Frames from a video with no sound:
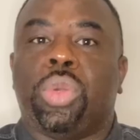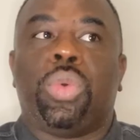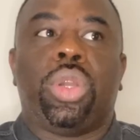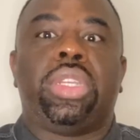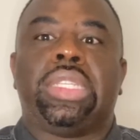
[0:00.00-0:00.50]

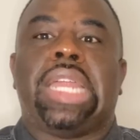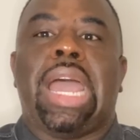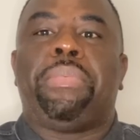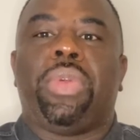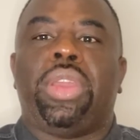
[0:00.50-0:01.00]
world doesn't
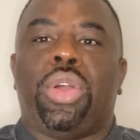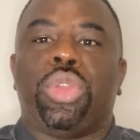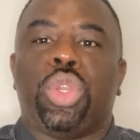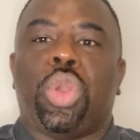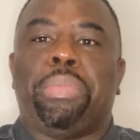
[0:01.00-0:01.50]
operate
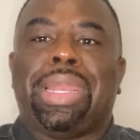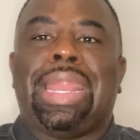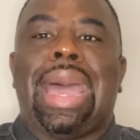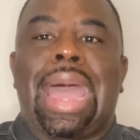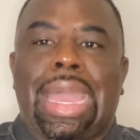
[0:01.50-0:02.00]
on your
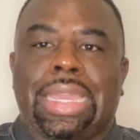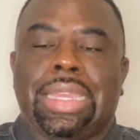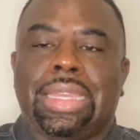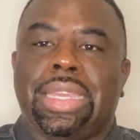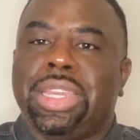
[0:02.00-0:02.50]
block.
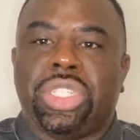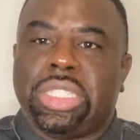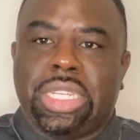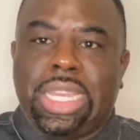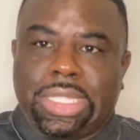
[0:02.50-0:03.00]
It
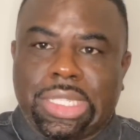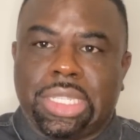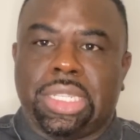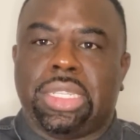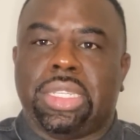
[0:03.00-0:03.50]
just
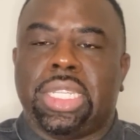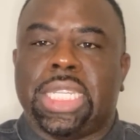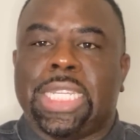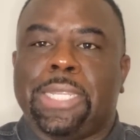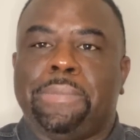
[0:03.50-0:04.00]
doesn't.
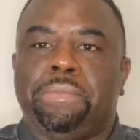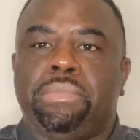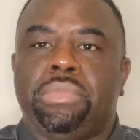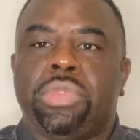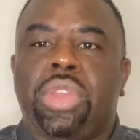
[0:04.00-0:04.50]

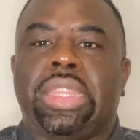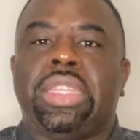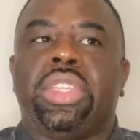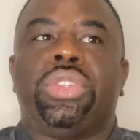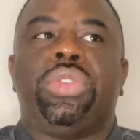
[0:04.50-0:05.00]
So I
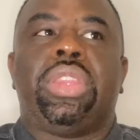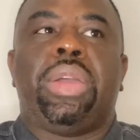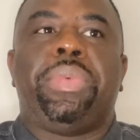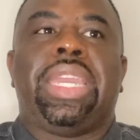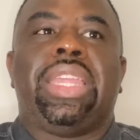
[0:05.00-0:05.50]
think the sooner
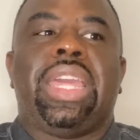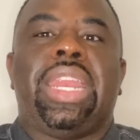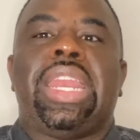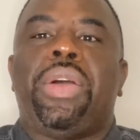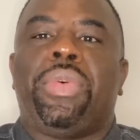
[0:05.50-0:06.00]
that we get that
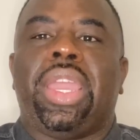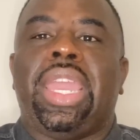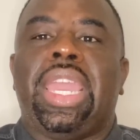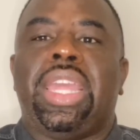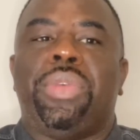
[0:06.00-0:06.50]
in our
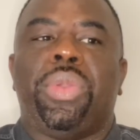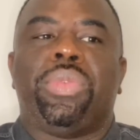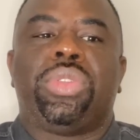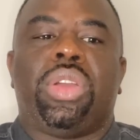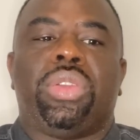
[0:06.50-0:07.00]
head and we
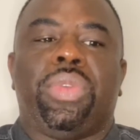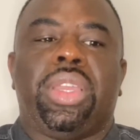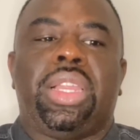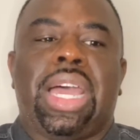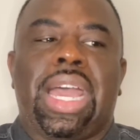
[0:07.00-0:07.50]
start to
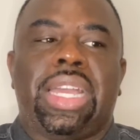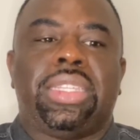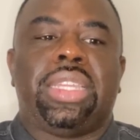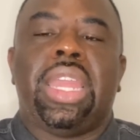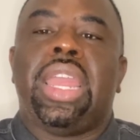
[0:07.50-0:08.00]

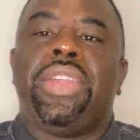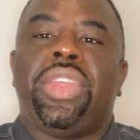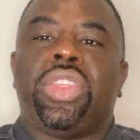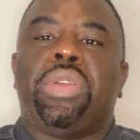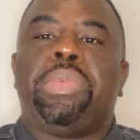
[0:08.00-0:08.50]
realize
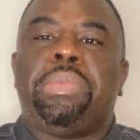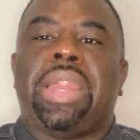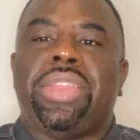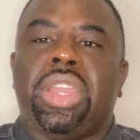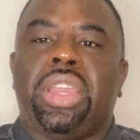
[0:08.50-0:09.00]
that there are people
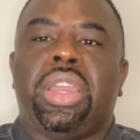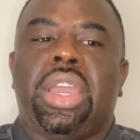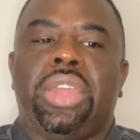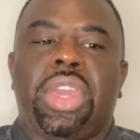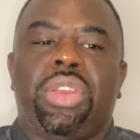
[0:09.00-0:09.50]
out there
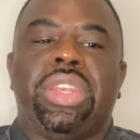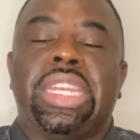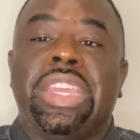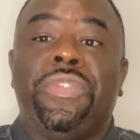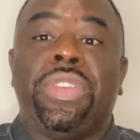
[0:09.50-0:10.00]
that are
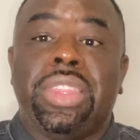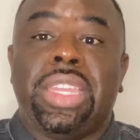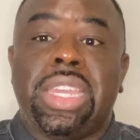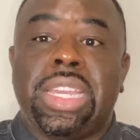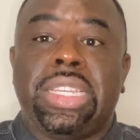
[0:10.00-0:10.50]
different
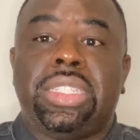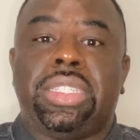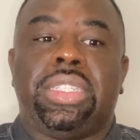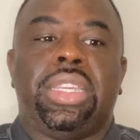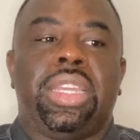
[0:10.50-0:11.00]
than
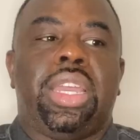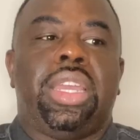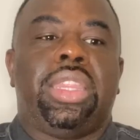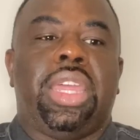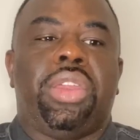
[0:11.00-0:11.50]
us,
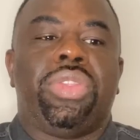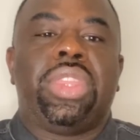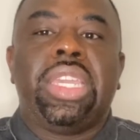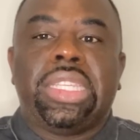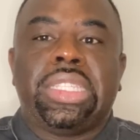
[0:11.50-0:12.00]
they don't
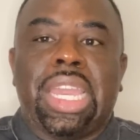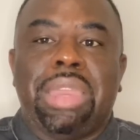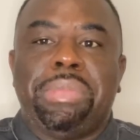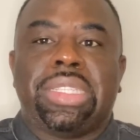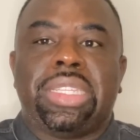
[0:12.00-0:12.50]
think the
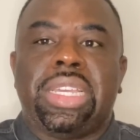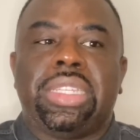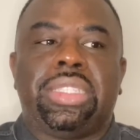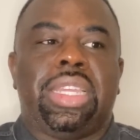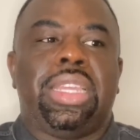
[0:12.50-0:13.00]
same as
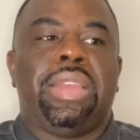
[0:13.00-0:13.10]
us.